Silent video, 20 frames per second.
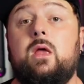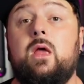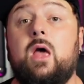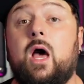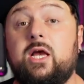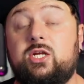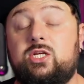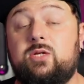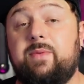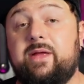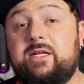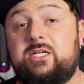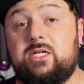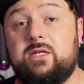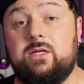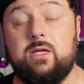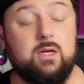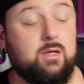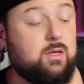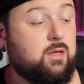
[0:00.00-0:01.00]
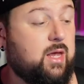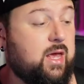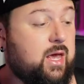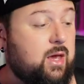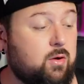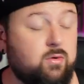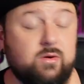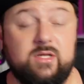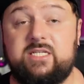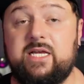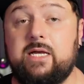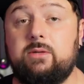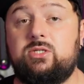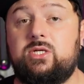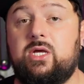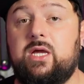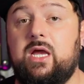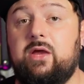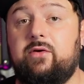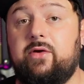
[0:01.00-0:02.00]
I should mention that all the sounds
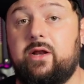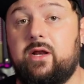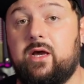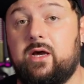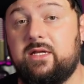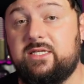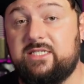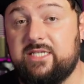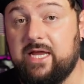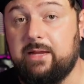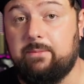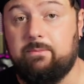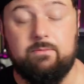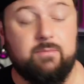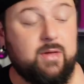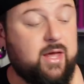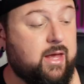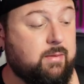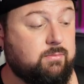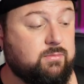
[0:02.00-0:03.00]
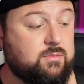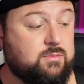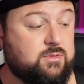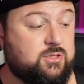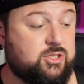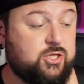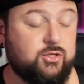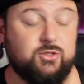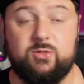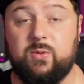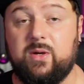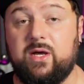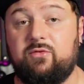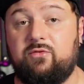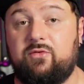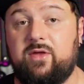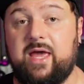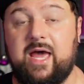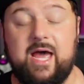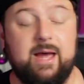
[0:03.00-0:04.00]
you're hearing are the same
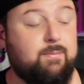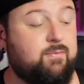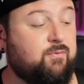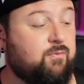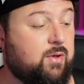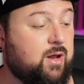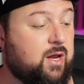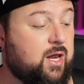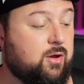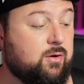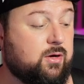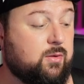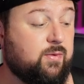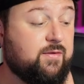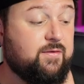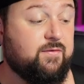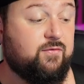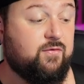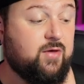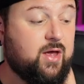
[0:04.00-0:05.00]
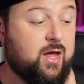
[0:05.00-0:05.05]
212 cab loaded with